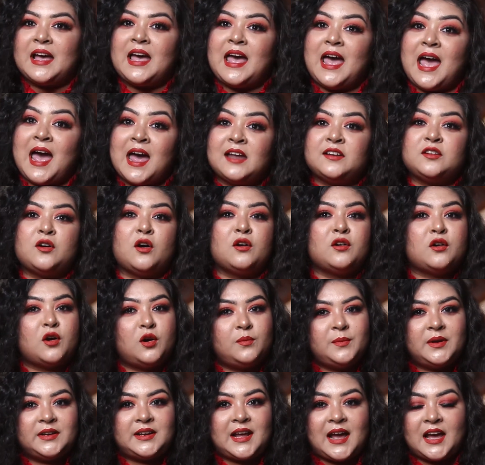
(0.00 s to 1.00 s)
Add or
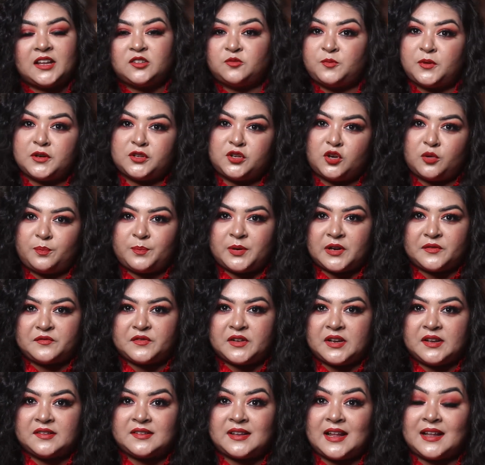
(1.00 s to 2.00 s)
omit as per your
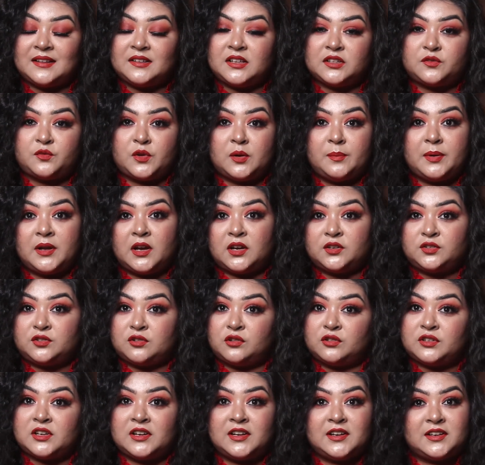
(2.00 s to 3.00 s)
preference and this will be a
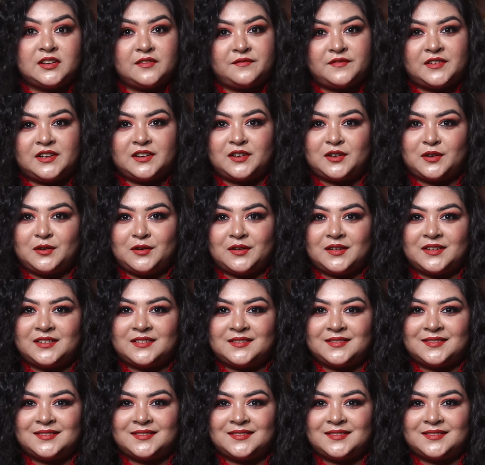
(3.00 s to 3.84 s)
totally different look.